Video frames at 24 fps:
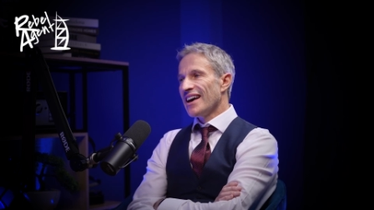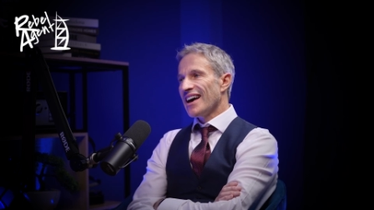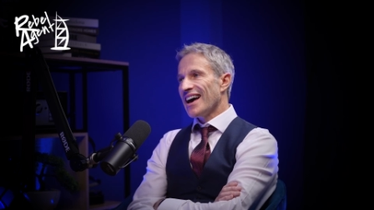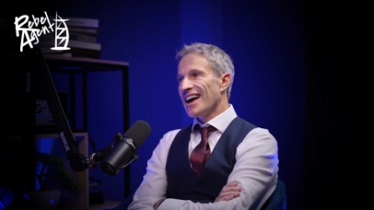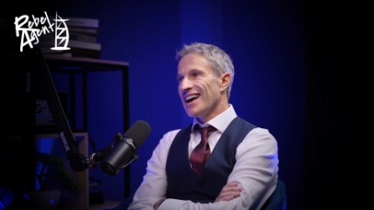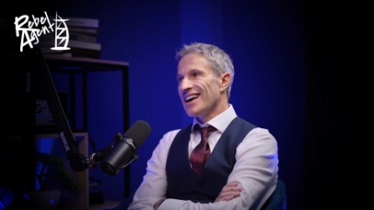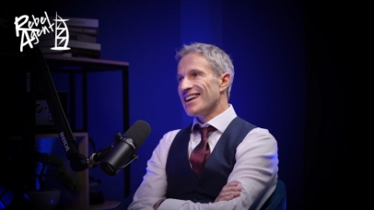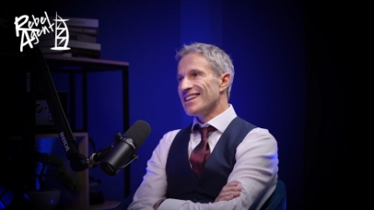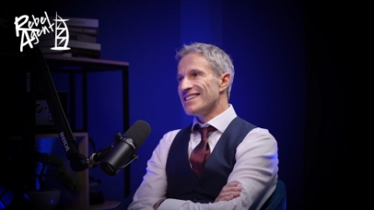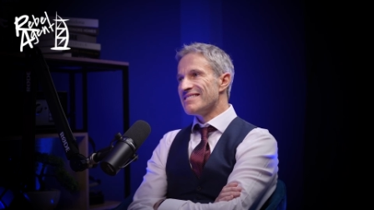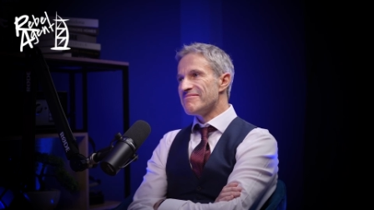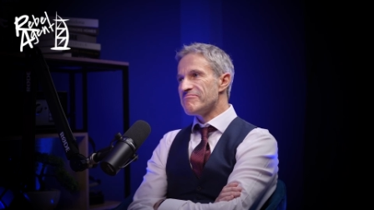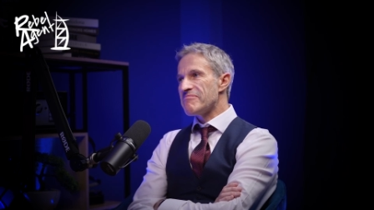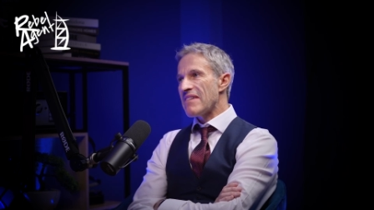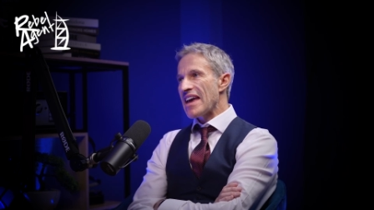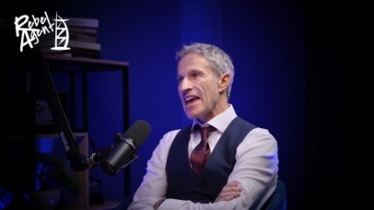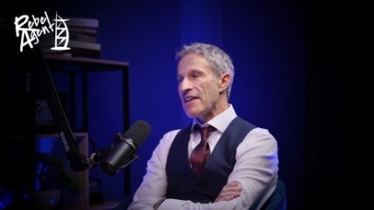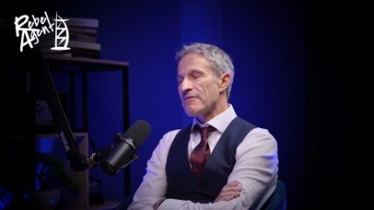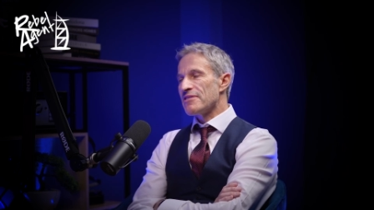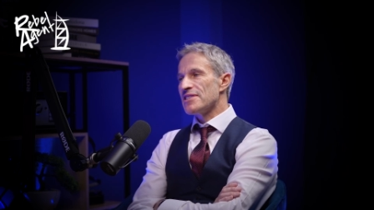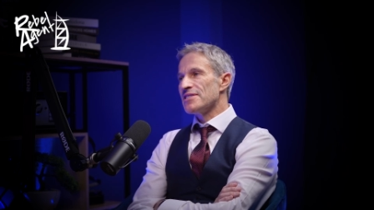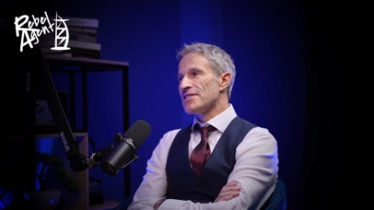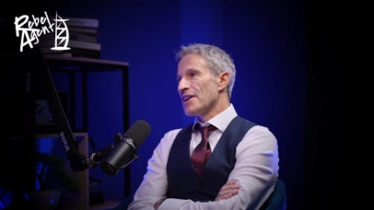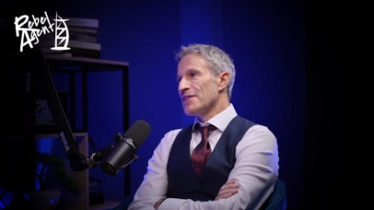And
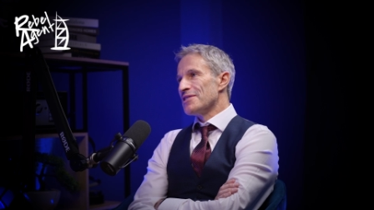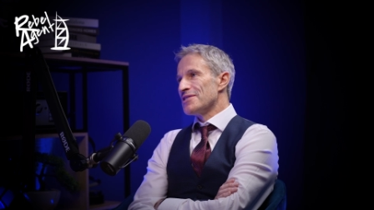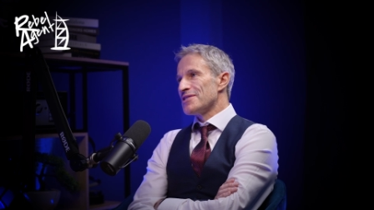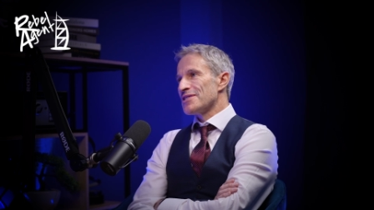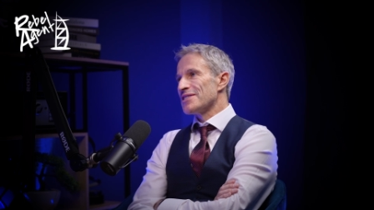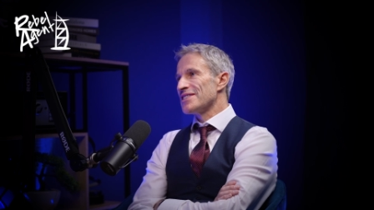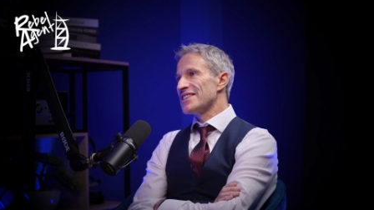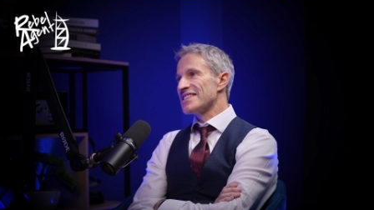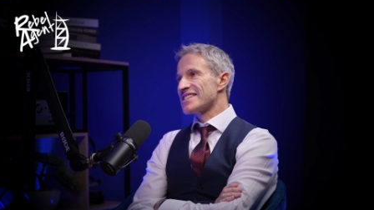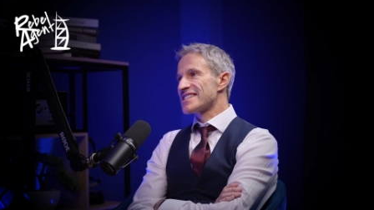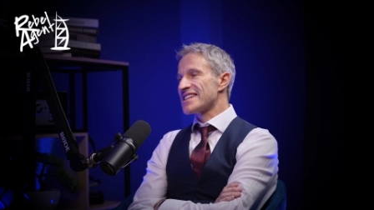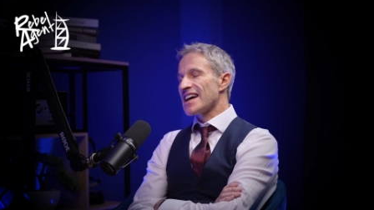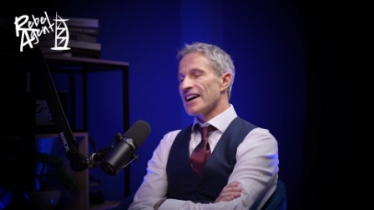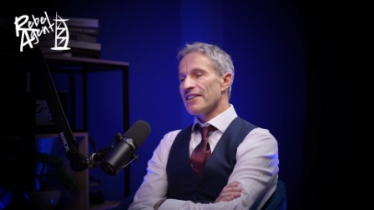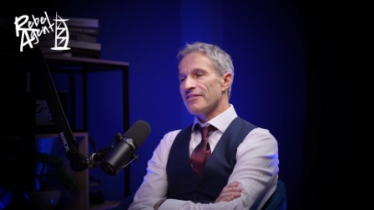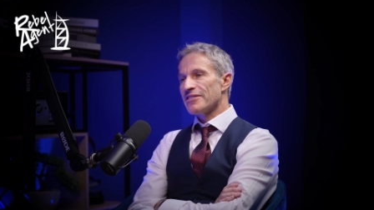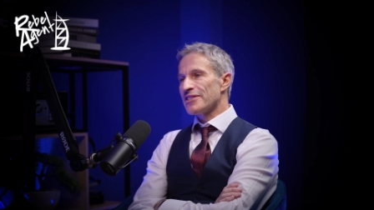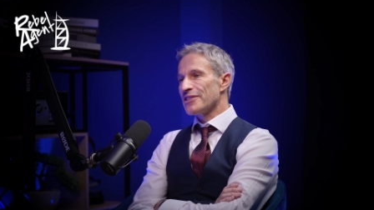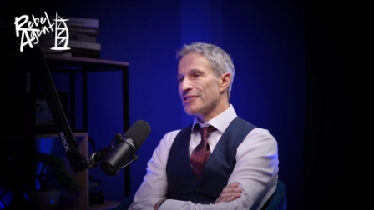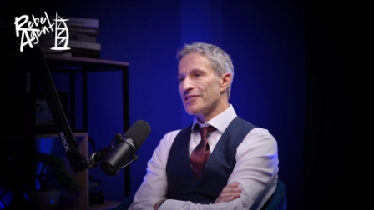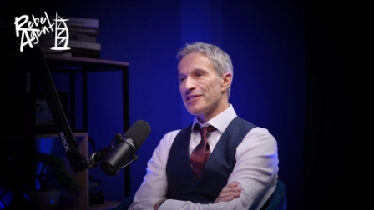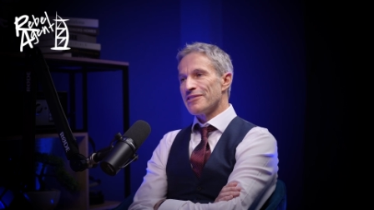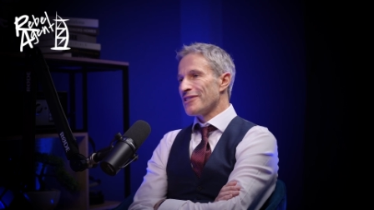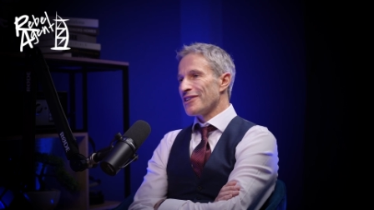if you don't do it yourself,
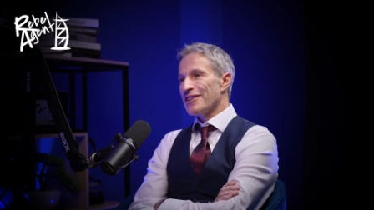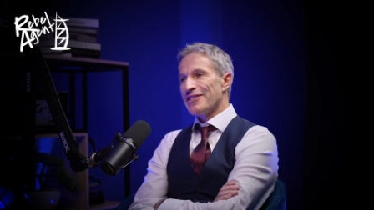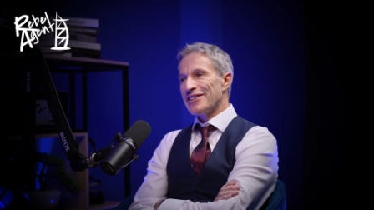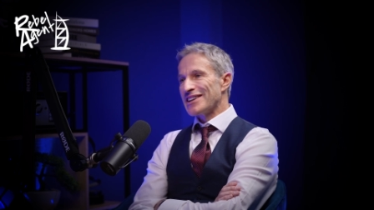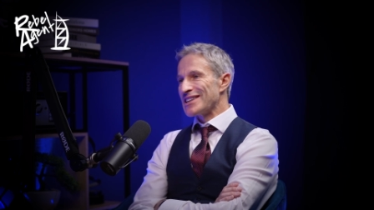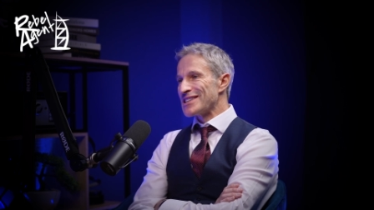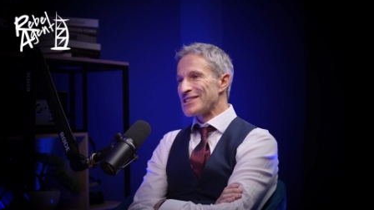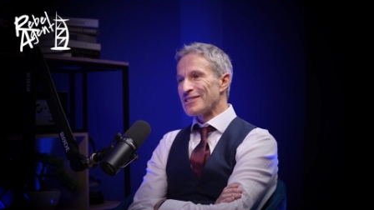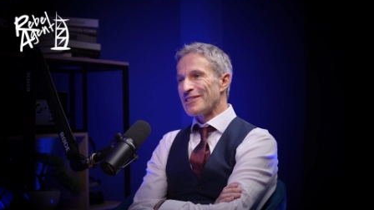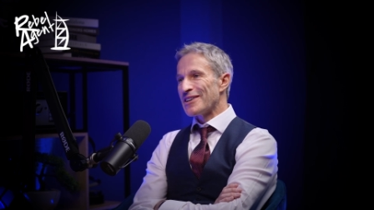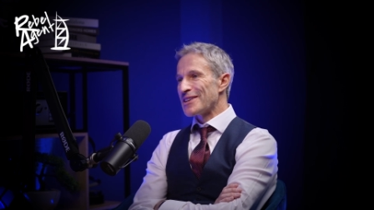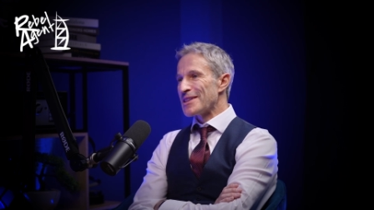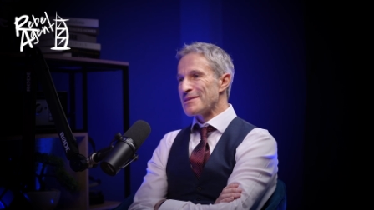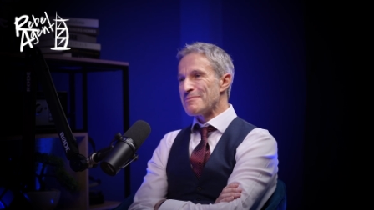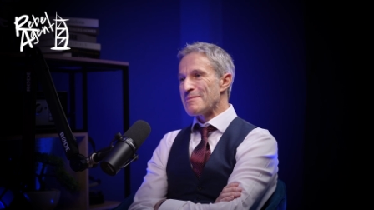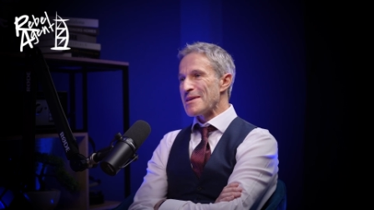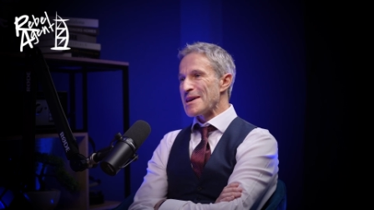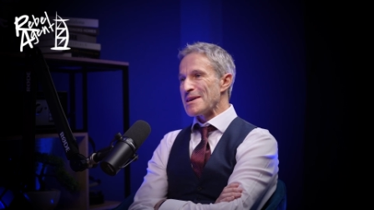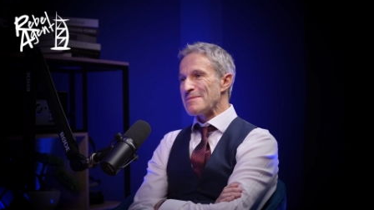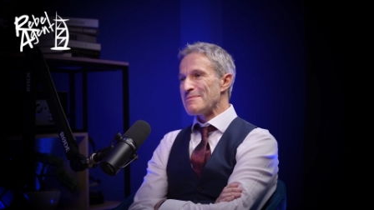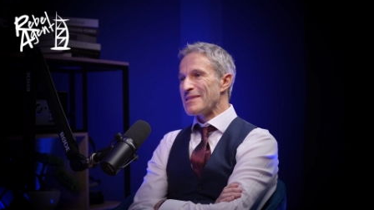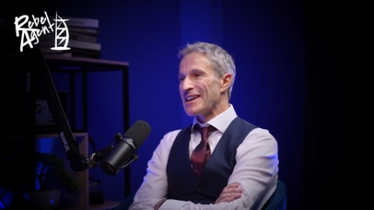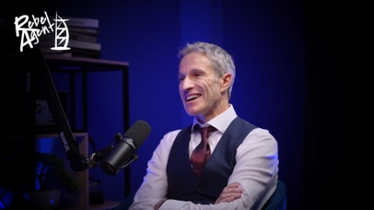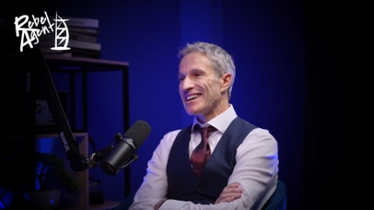you're referring to other
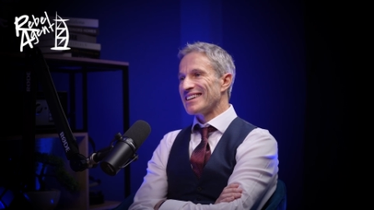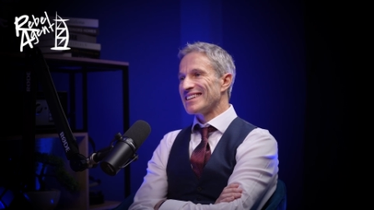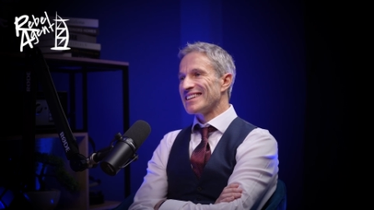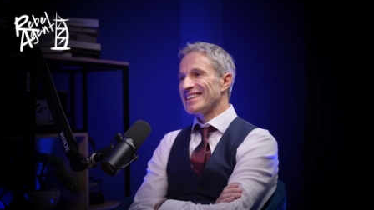people,